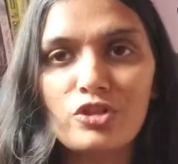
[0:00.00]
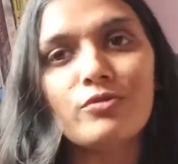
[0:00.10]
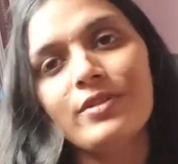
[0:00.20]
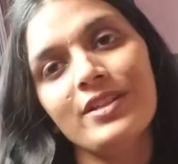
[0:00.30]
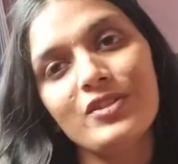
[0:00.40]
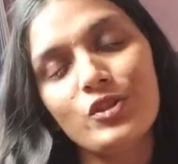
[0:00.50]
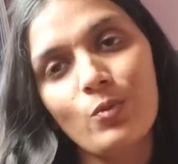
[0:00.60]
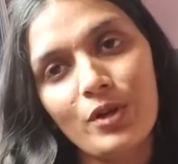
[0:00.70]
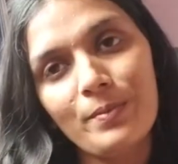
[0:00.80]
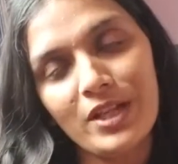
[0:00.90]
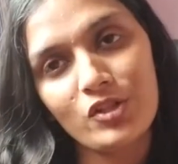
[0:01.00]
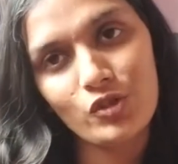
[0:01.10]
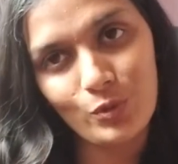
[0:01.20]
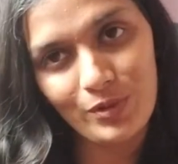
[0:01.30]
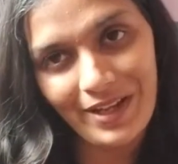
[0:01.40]
do is you want to make
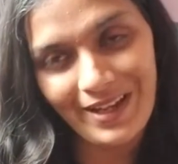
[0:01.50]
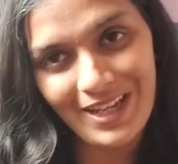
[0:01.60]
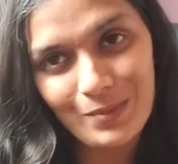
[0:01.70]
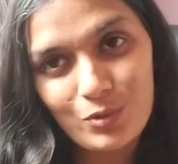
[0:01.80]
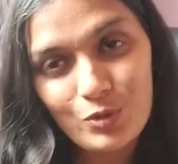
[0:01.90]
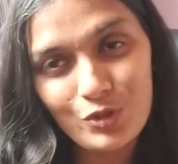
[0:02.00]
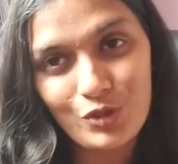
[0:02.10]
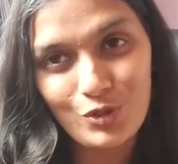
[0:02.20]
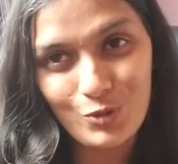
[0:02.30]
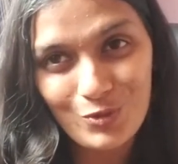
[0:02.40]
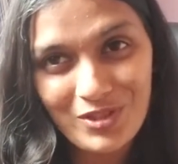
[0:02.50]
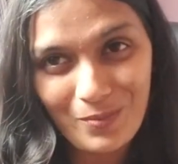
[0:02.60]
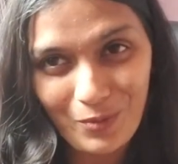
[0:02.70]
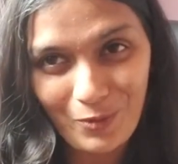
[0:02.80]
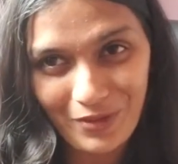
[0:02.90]
sure they're able to do
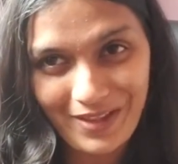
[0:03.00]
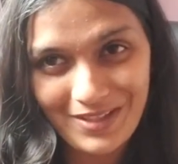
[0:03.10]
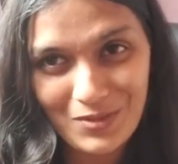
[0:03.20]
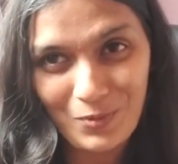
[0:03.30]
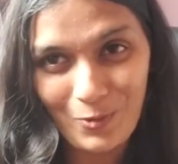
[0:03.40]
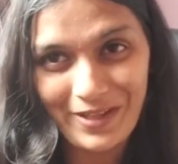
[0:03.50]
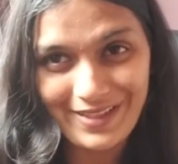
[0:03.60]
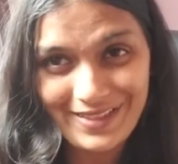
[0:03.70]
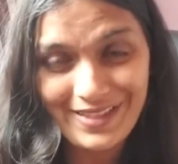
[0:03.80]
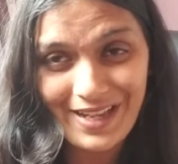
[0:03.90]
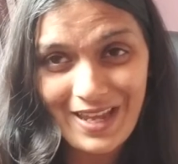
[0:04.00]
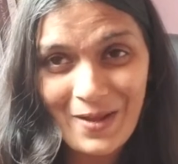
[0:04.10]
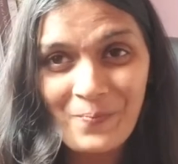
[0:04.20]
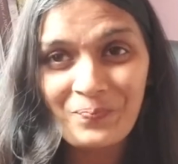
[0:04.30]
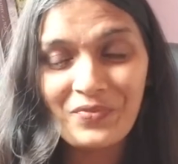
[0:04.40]
simple things more
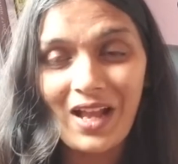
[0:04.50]
easily